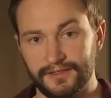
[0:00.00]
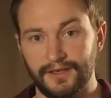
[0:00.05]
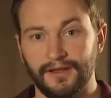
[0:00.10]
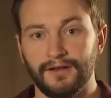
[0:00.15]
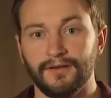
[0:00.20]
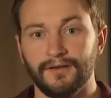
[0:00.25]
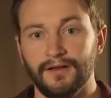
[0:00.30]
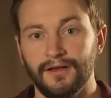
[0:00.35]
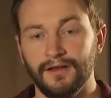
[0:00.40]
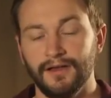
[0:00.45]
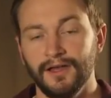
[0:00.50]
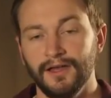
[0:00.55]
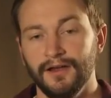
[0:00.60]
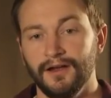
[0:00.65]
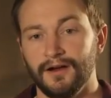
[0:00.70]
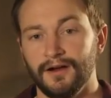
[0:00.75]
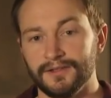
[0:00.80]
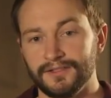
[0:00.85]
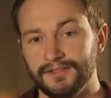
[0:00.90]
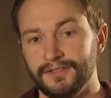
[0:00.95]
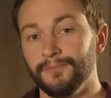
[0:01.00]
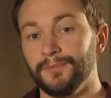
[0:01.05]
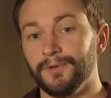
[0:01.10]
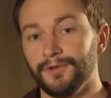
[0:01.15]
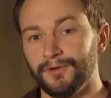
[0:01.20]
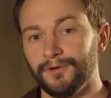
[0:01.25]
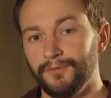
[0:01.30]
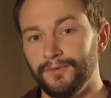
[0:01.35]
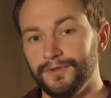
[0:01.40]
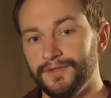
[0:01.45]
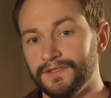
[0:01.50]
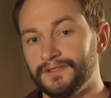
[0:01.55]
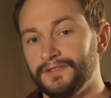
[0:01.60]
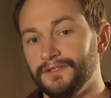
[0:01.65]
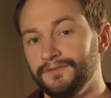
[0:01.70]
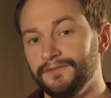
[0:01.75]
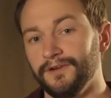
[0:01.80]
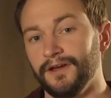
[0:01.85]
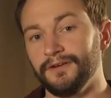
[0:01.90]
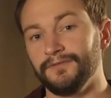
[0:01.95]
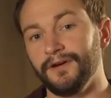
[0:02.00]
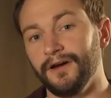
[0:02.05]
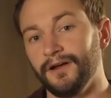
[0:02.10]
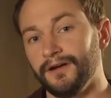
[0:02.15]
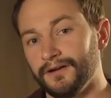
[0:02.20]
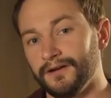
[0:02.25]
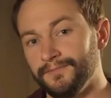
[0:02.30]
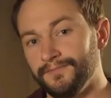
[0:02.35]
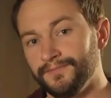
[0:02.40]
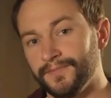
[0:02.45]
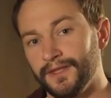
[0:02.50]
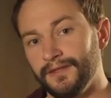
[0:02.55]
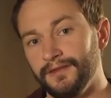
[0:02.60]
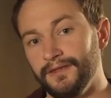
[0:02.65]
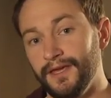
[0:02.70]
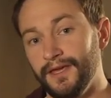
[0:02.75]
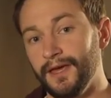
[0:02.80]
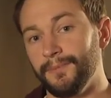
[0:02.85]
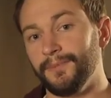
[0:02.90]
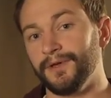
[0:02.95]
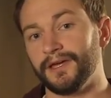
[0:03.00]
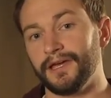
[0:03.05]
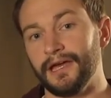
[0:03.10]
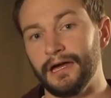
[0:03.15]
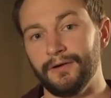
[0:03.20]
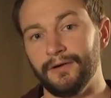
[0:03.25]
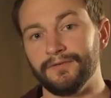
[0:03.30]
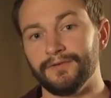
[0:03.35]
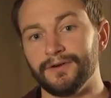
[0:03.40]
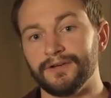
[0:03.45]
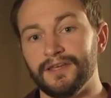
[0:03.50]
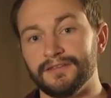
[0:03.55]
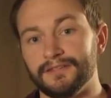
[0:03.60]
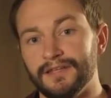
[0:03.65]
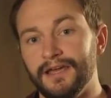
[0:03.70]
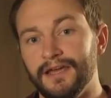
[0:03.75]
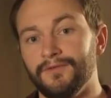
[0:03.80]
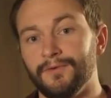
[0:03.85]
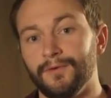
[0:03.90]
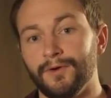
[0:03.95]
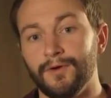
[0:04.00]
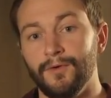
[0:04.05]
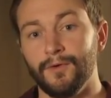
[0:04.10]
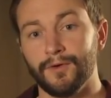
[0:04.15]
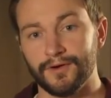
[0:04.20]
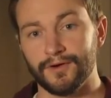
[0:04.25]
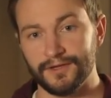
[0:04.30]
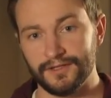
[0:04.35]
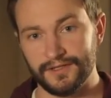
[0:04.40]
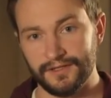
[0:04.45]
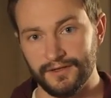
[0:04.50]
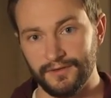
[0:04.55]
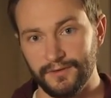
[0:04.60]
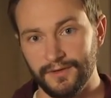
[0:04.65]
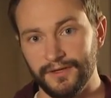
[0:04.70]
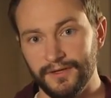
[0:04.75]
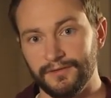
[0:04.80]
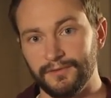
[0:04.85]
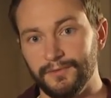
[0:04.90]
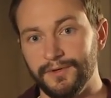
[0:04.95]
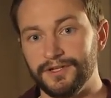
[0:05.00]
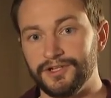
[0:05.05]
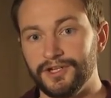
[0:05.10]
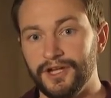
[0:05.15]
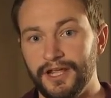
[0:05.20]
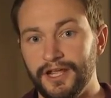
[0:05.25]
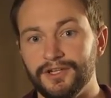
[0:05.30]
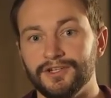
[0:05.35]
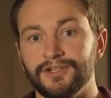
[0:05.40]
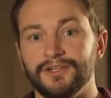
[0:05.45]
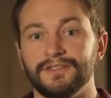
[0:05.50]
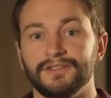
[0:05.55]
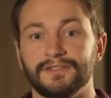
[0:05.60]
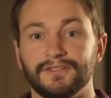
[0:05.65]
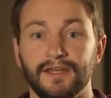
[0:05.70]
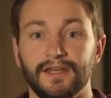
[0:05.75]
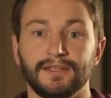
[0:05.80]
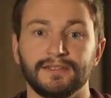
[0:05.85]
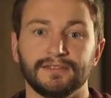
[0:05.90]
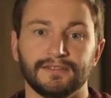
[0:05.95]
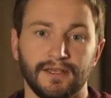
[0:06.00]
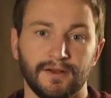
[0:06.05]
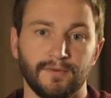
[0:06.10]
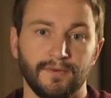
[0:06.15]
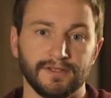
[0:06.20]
cetera are simpler with the C five hundred. The Epic, however, doesn't have a recorder to deal with when changing settings like